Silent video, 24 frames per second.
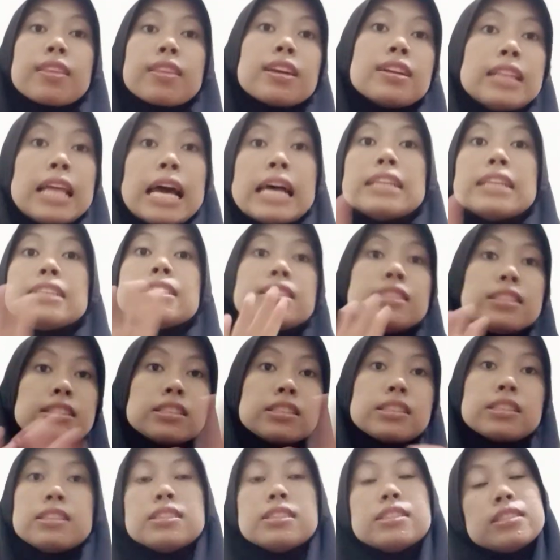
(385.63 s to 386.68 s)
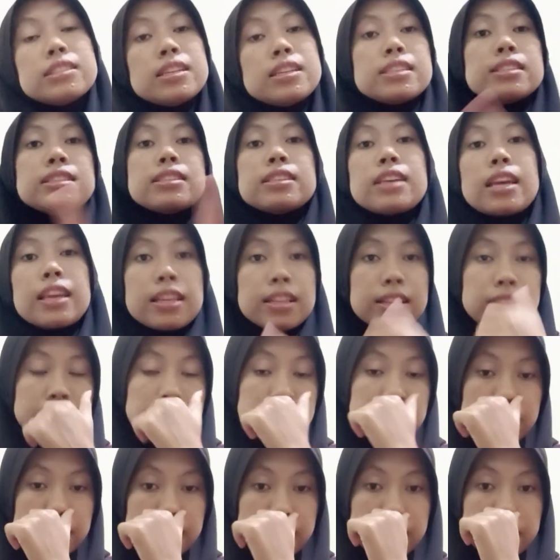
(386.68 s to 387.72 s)
that circle is
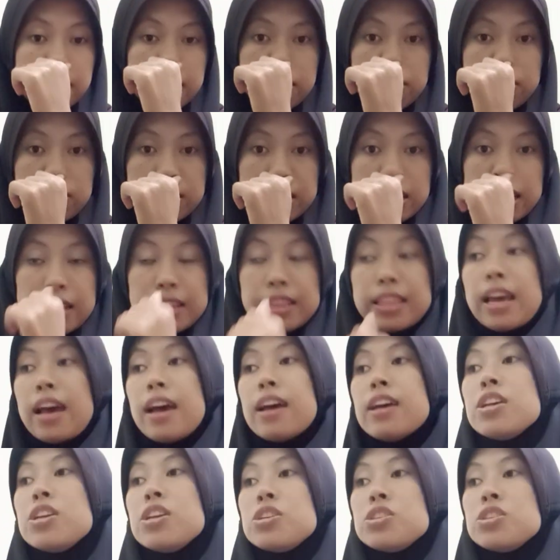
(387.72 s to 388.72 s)
cycling on that.